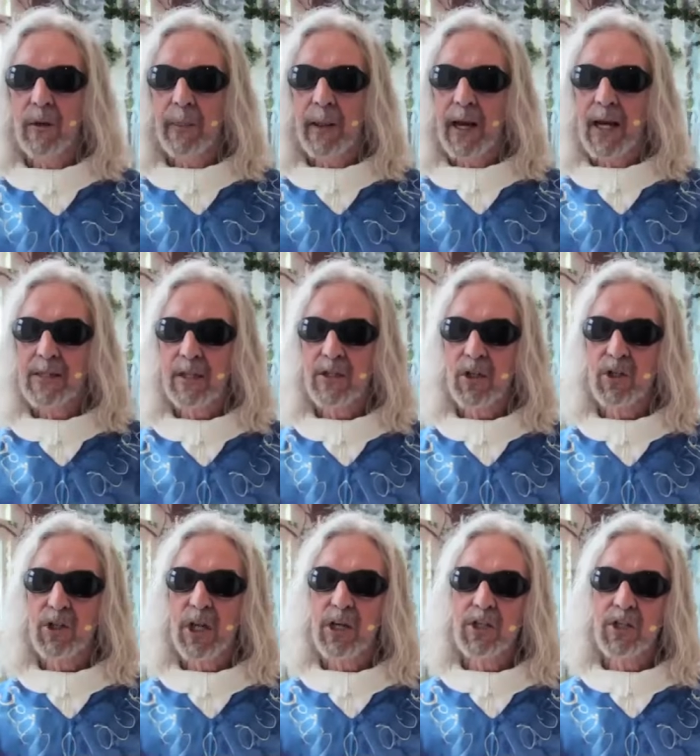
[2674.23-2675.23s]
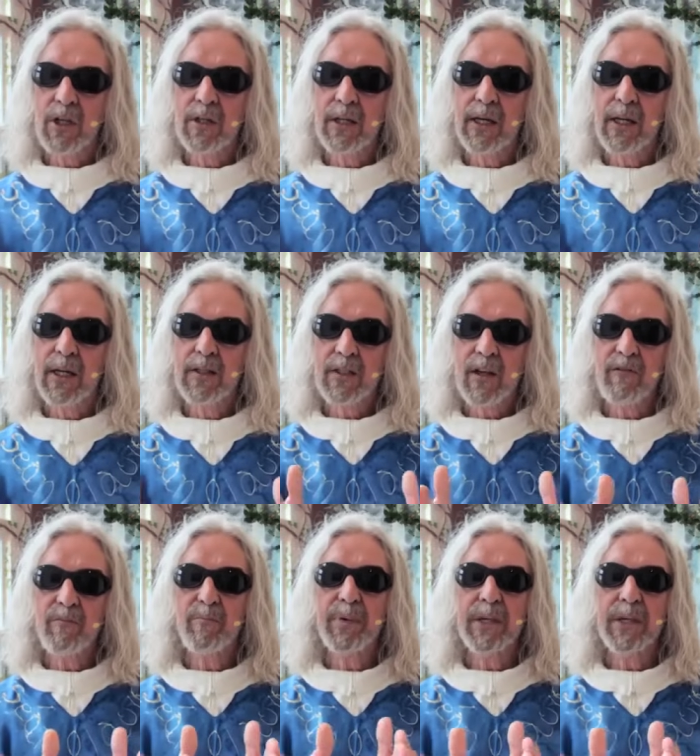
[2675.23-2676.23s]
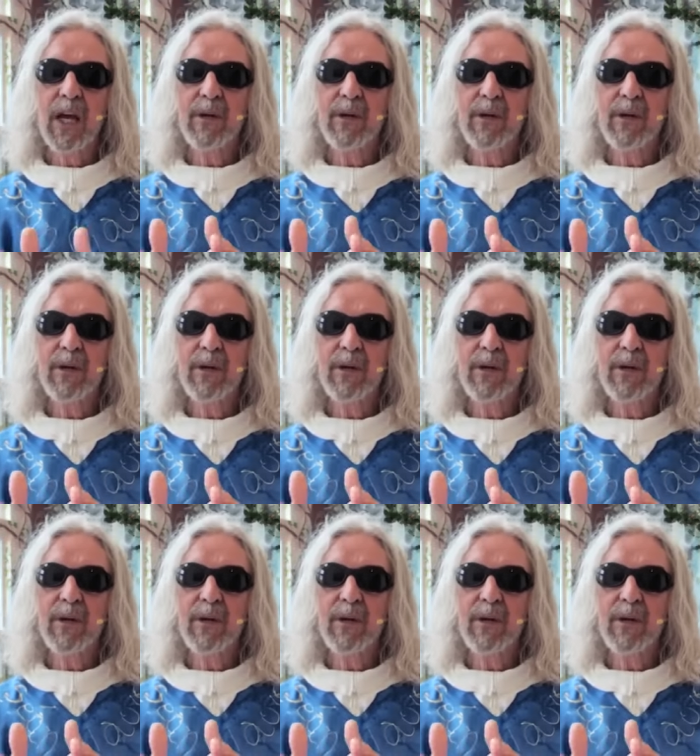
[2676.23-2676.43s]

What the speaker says: has a suggestion that at 7 p.m.